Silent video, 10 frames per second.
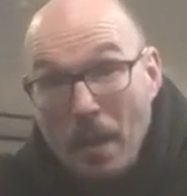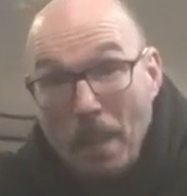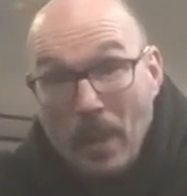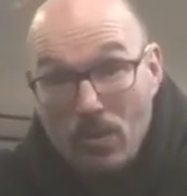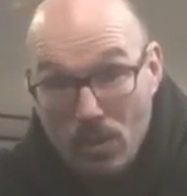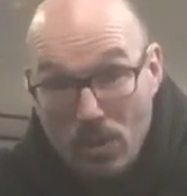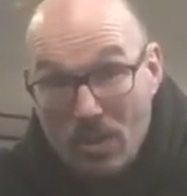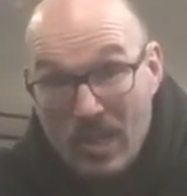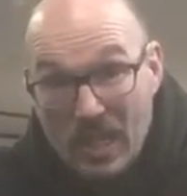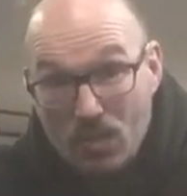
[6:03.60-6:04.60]
Because we're gonna do
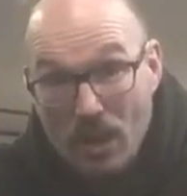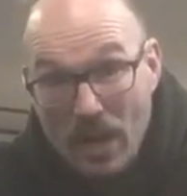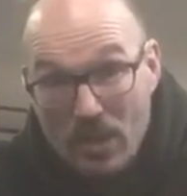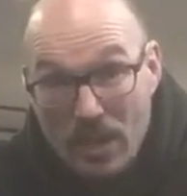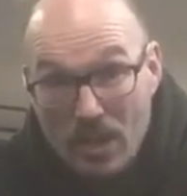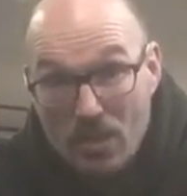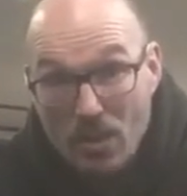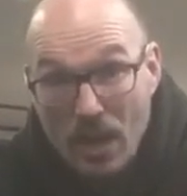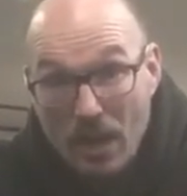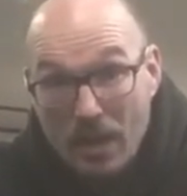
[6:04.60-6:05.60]
6 rounds of this, so
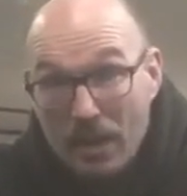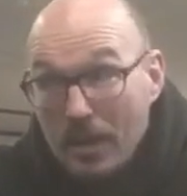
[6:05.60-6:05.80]
you gotta